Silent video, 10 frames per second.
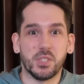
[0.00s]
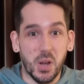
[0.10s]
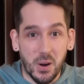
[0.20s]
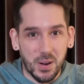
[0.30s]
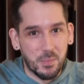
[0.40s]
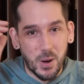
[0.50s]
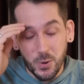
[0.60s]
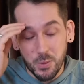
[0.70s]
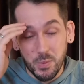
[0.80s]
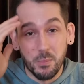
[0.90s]
sorry, bear
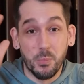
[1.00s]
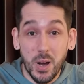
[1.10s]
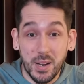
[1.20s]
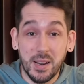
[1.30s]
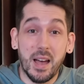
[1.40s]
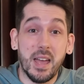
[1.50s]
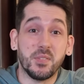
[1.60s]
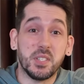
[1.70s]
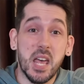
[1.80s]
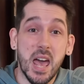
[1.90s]
with me. But I
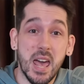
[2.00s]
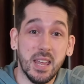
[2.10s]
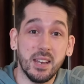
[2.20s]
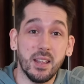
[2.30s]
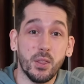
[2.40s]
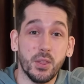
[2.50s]
have 10